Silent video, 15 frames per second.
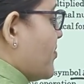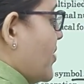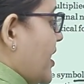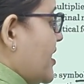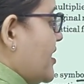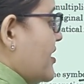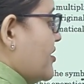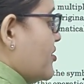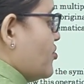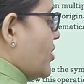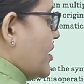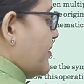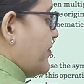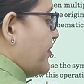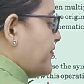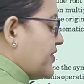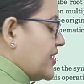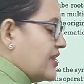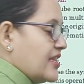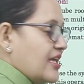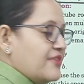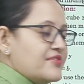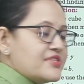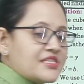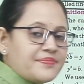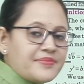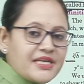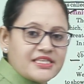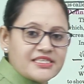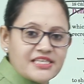1, 215. Then we will
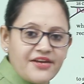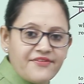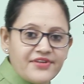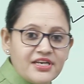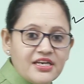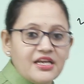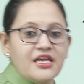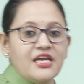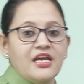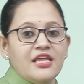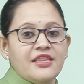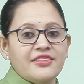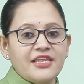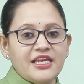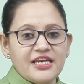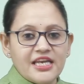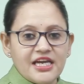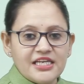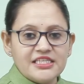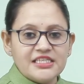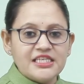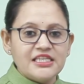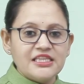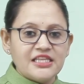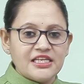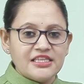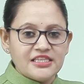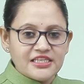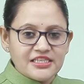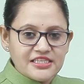subtract 7, then 19,
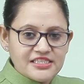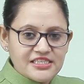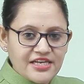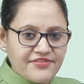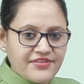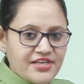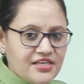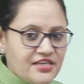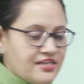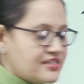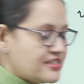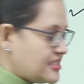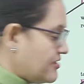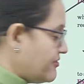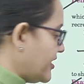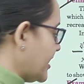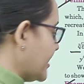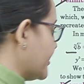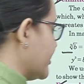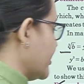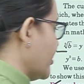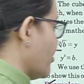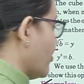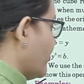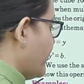then 37 till we get 0.